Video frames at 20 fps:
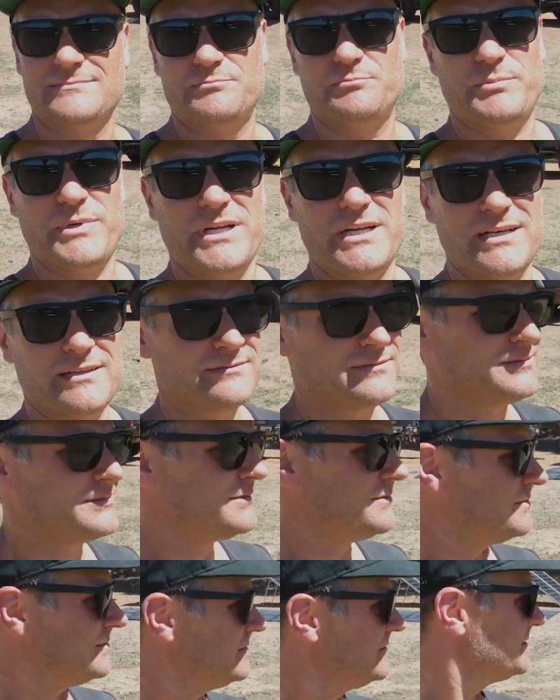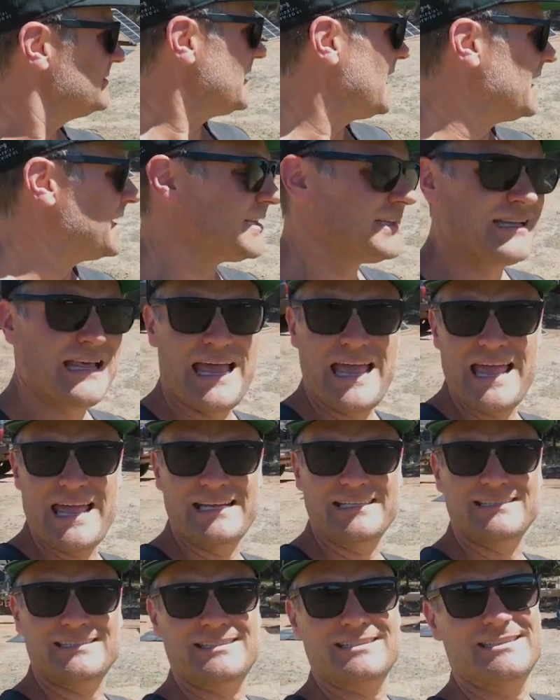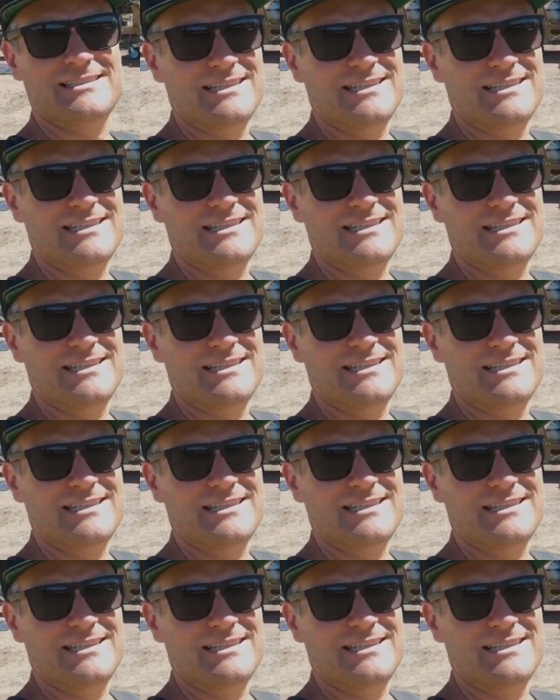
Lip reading: bit of chunk of land.